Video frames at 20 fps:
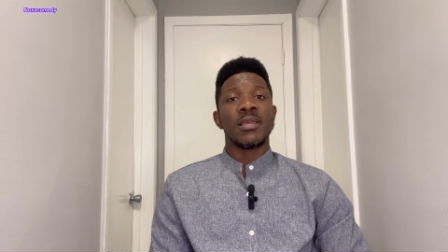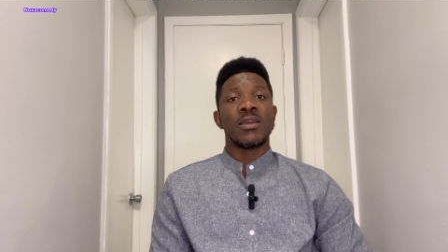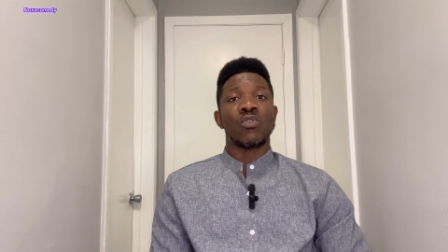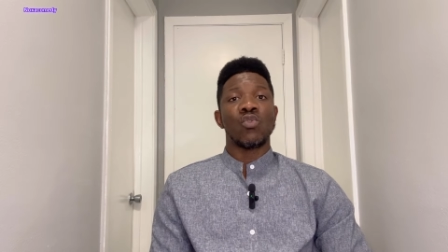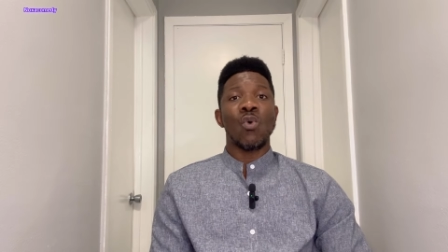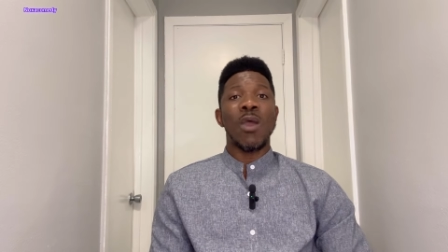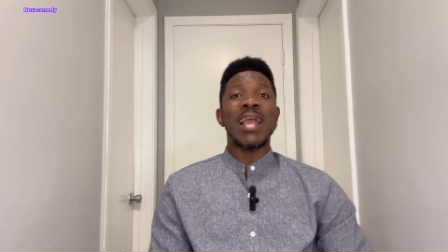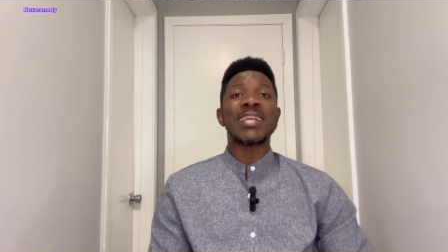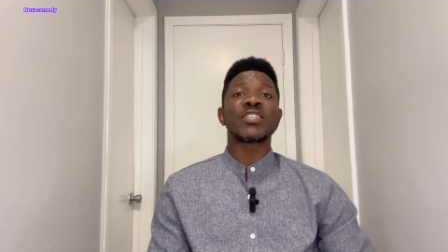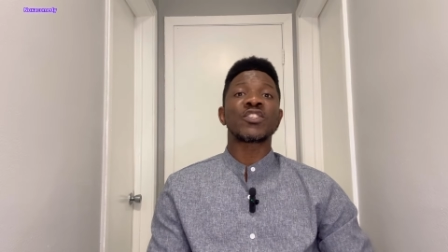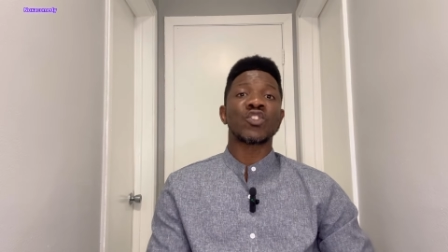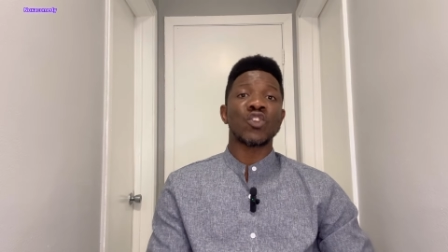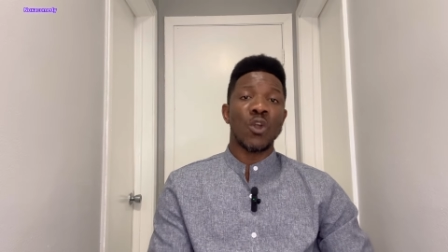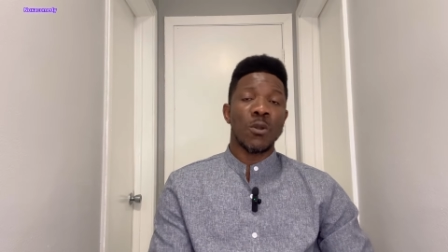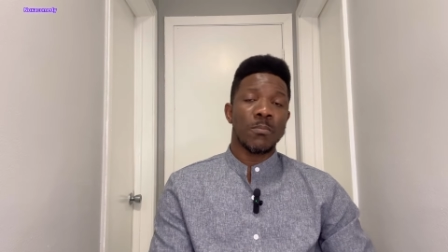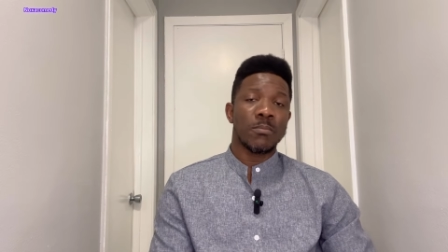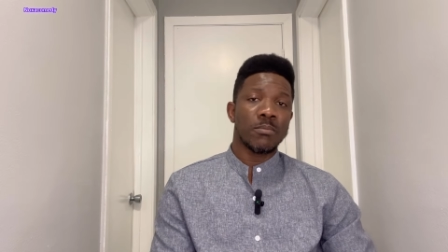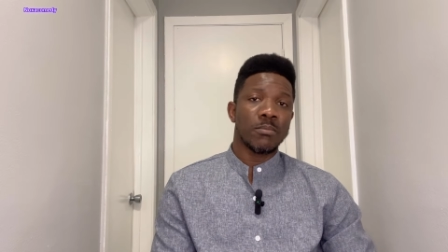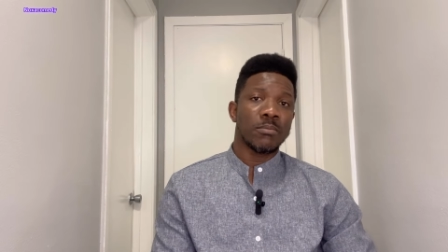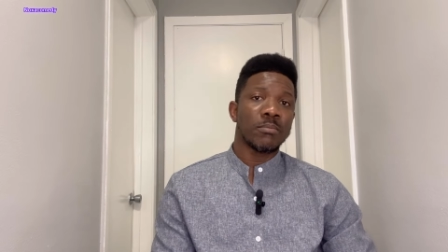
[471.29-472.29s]
While
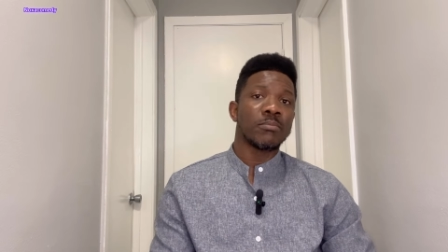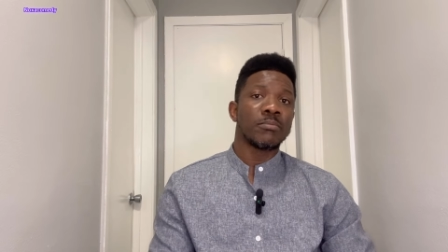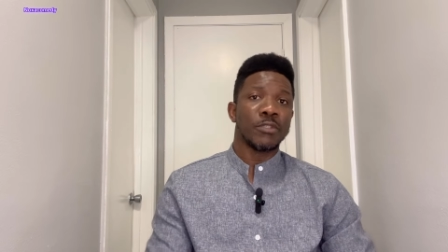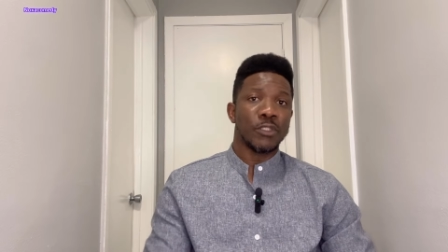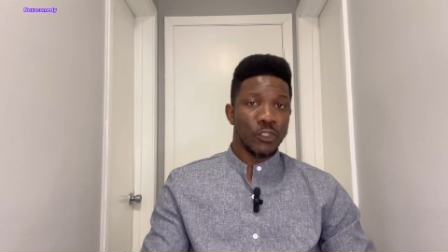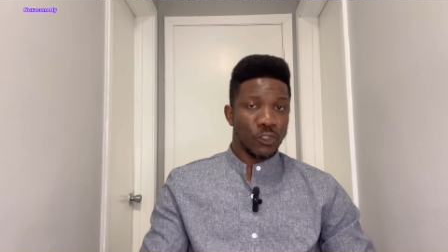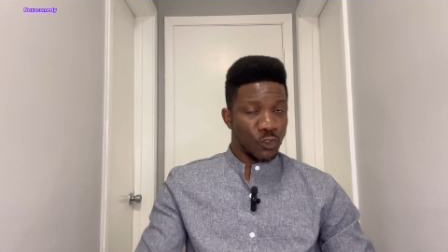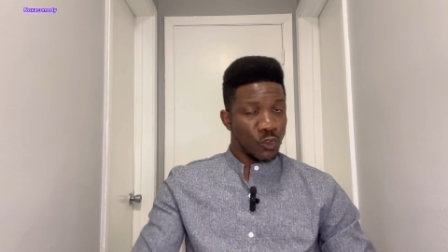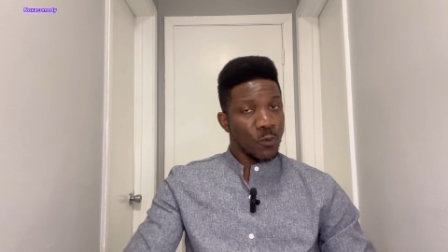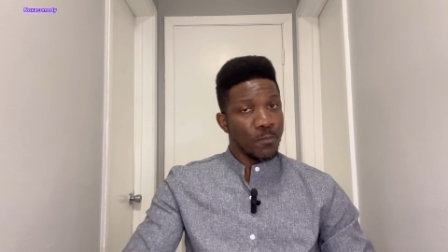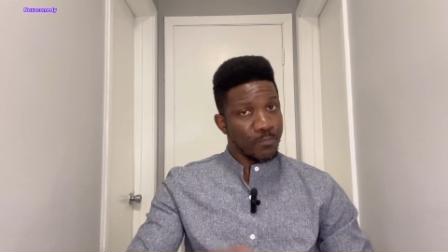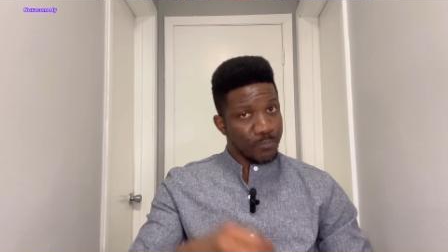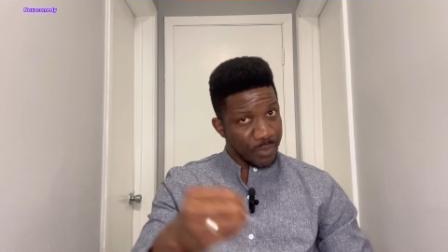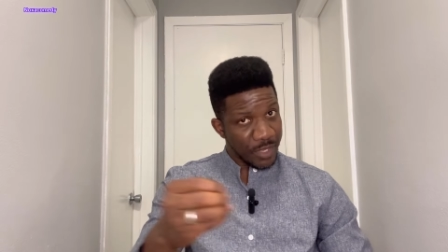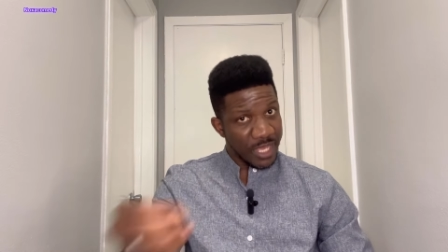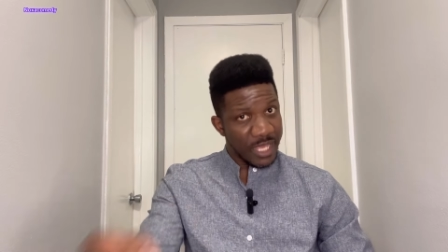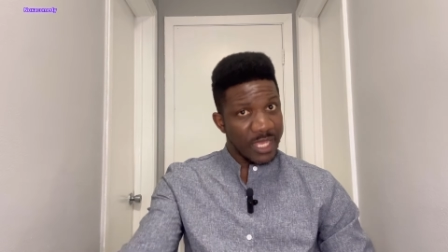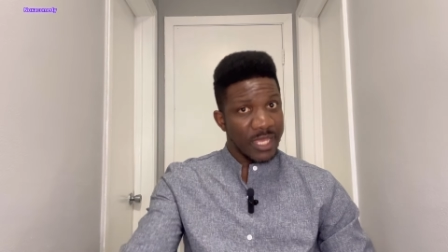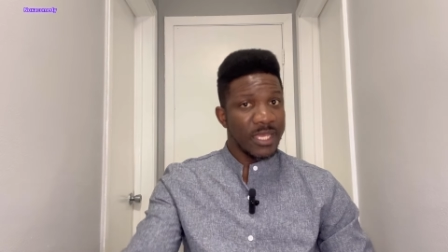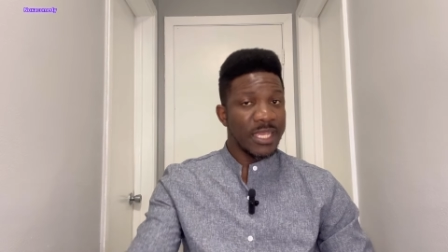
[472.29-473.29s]
some, you
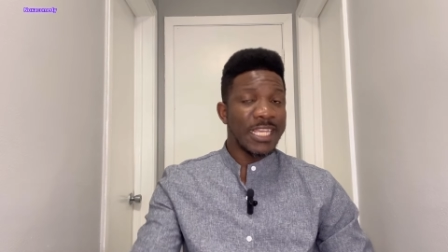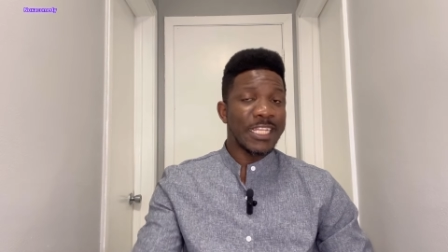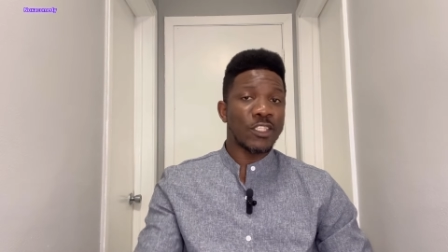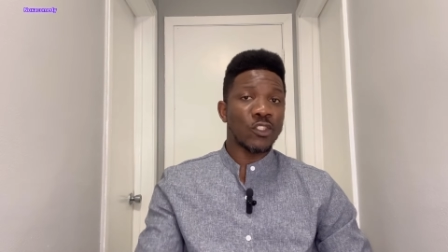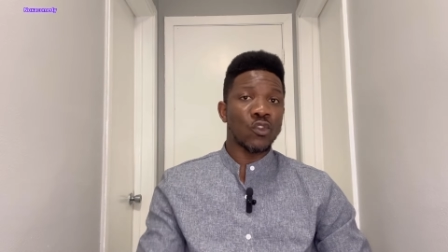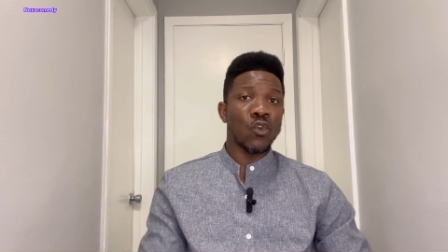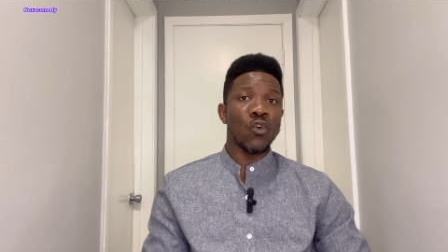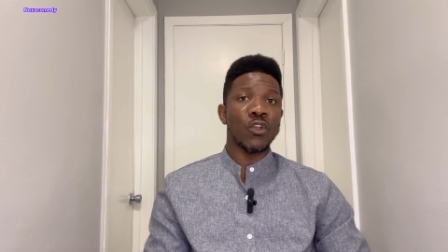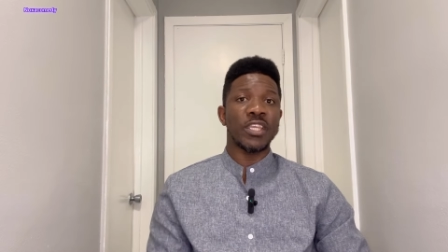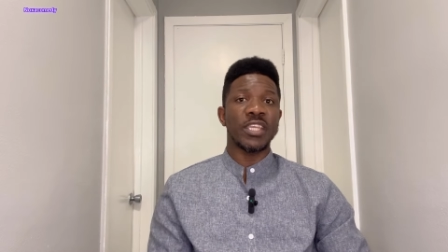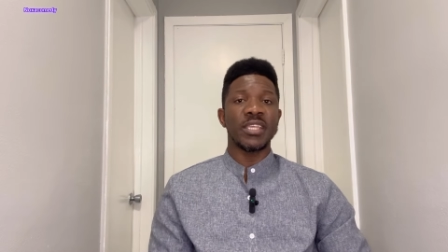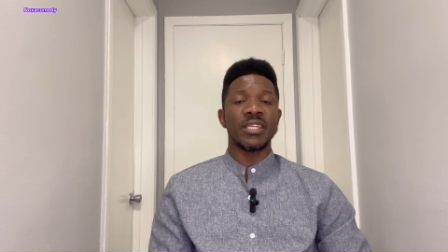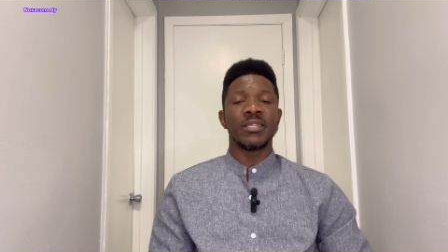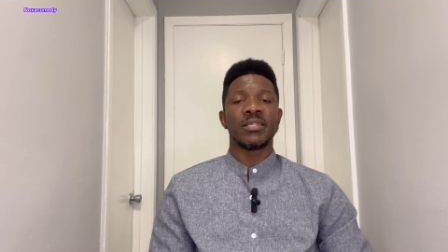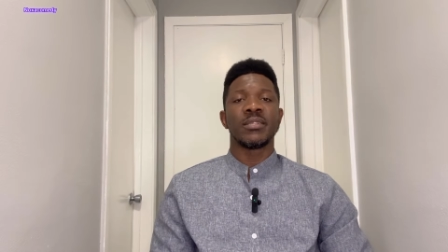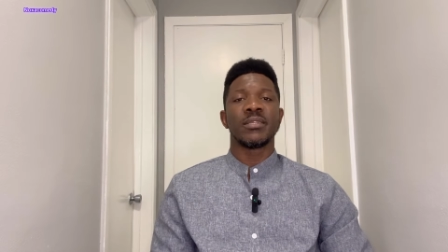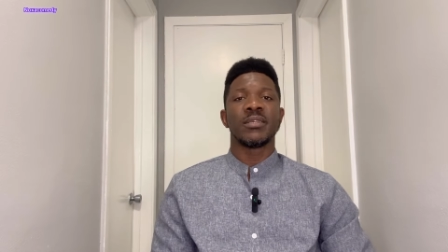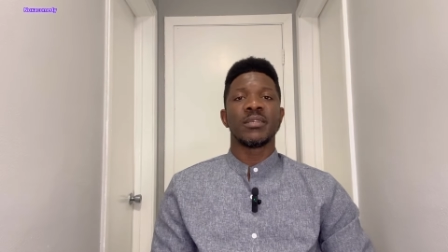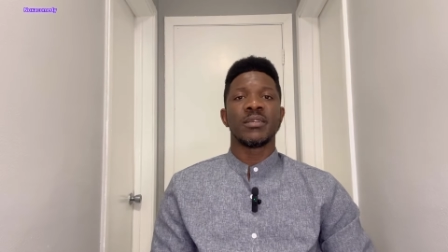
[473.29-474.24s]
pay a token